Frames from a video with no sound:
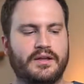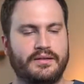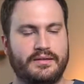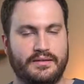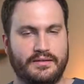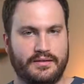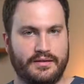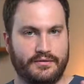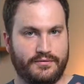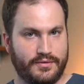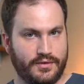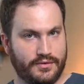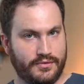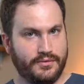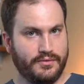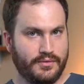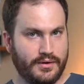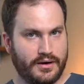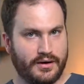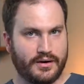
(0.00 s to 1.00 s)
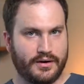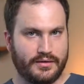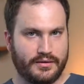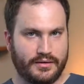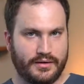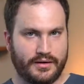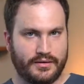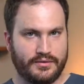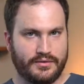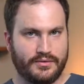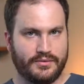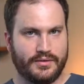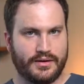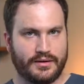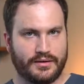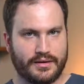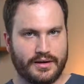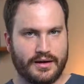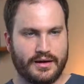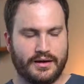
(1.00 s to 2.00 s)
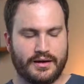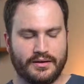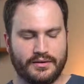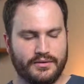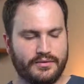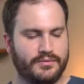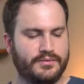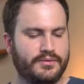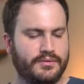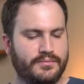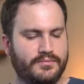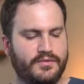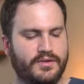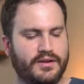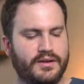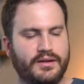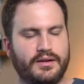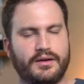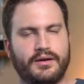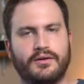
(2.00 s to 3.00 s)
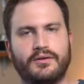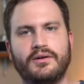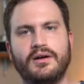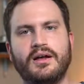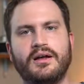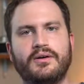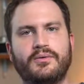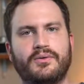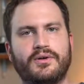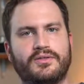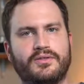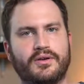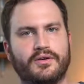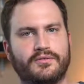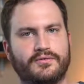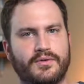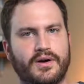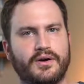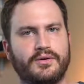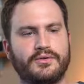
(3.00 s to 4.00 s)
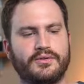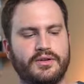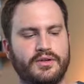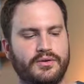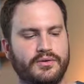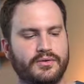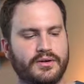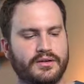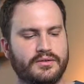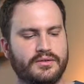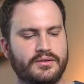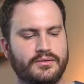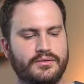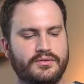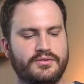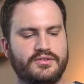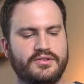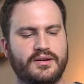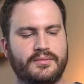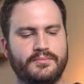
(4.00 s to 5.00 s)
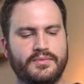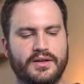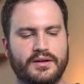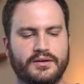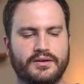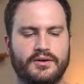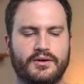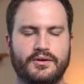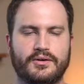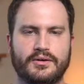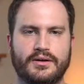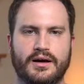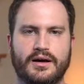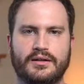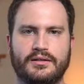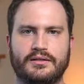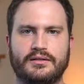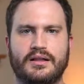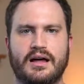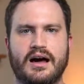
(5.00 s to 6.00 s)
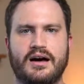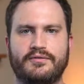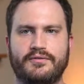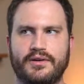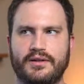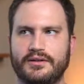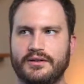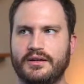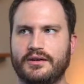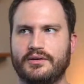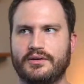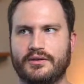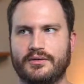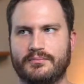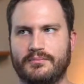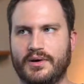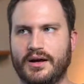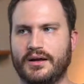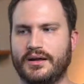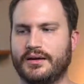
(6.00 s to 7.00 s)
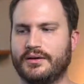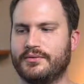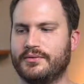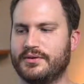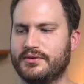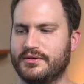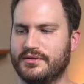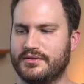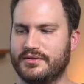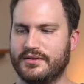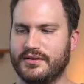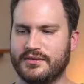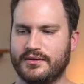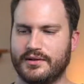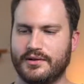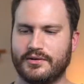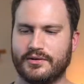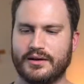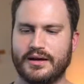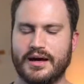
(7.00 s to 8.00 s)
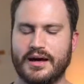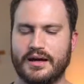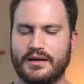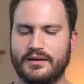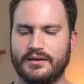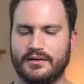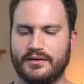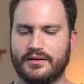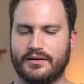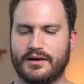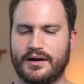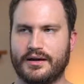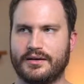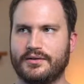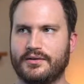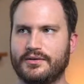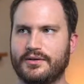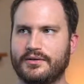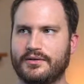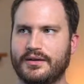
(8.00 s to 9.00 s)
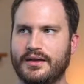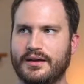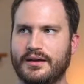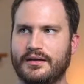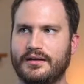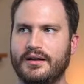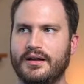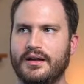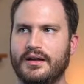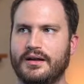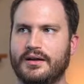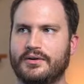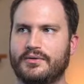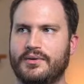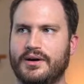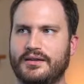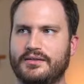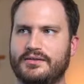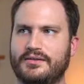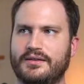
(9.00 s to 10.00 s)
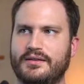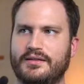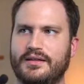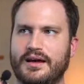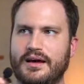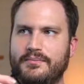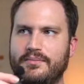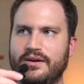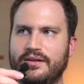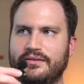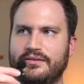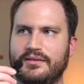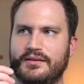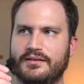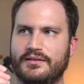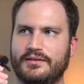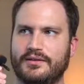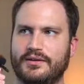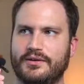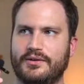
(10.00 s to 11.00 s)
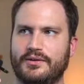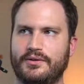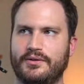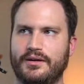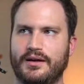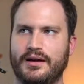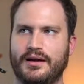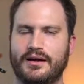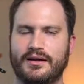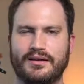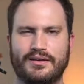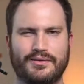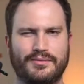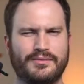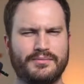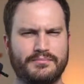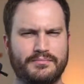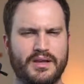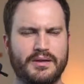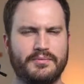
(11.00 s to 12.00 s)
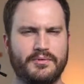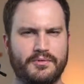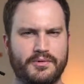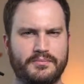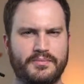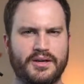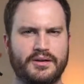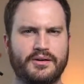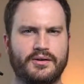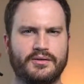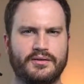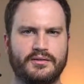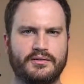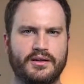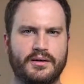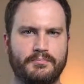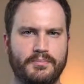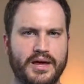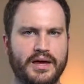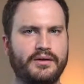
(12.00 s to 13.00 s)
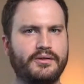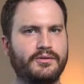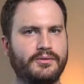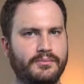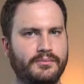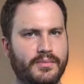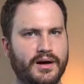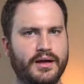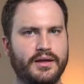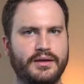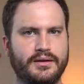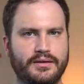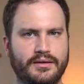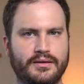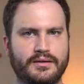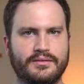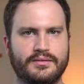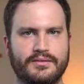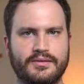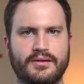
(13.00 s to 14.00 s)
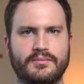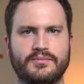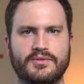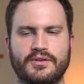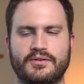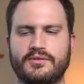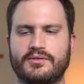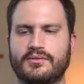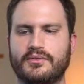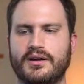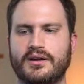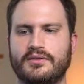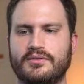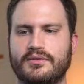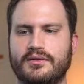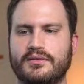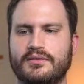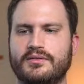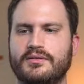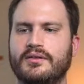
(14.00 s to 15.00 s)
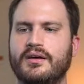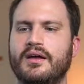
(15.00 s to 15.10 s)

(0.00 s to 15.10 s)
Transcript: If you are doing a YouTube video with your phone, you can use something called a lavalier mic, which is this little guy here. I know you can't quite see that, but it's this little, maybe it would be called a lapel mic in some situations.